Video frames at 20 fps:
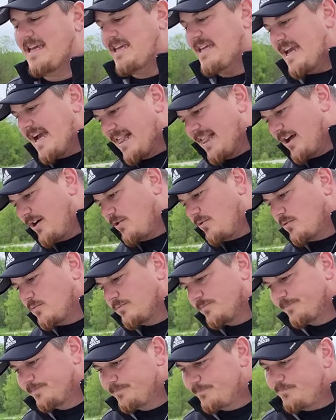it yellow.
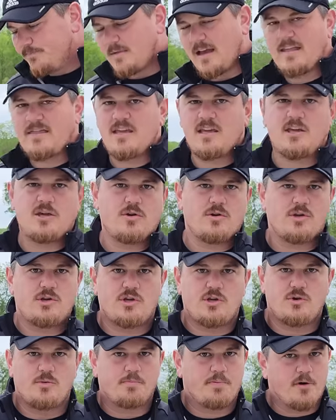I think you could
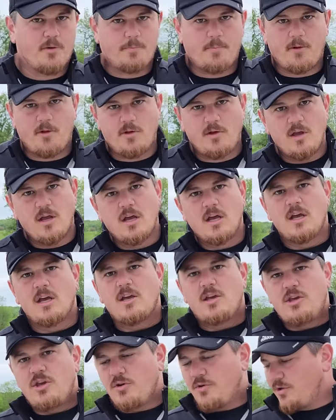do purple.
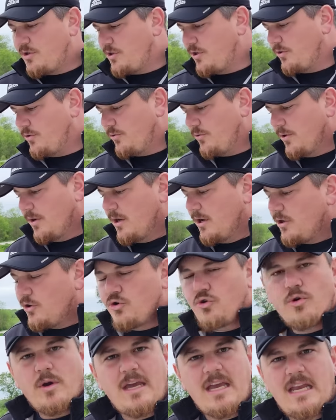You could do
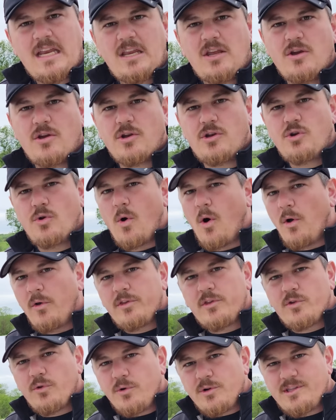green. You could do all
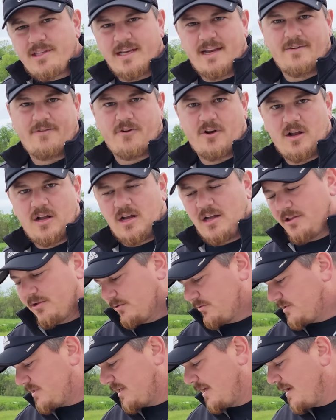sorts of different
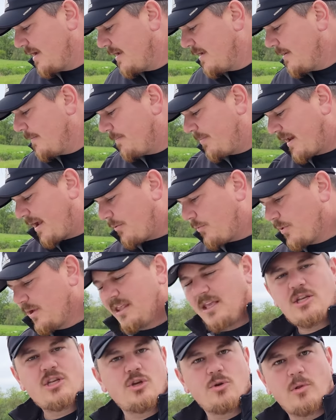colors. But I
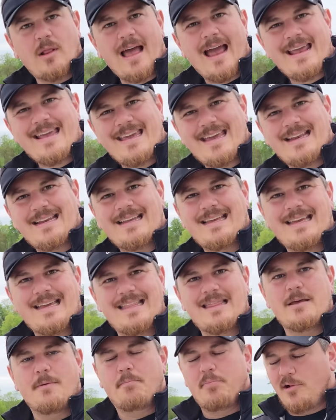really do like it
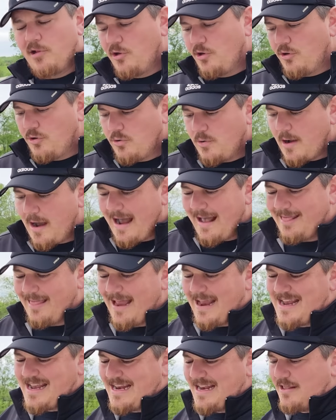in the blue. I
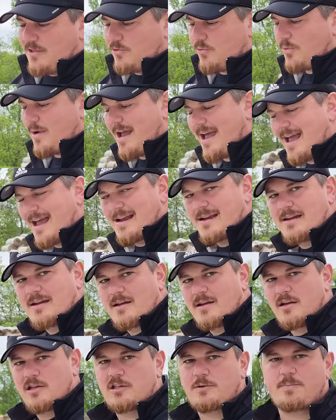like it in the red,
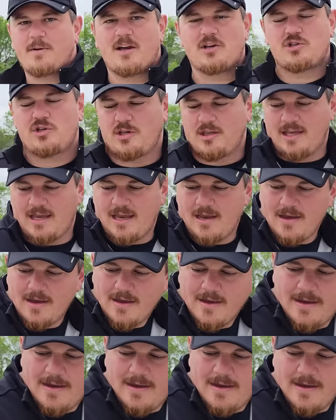especially.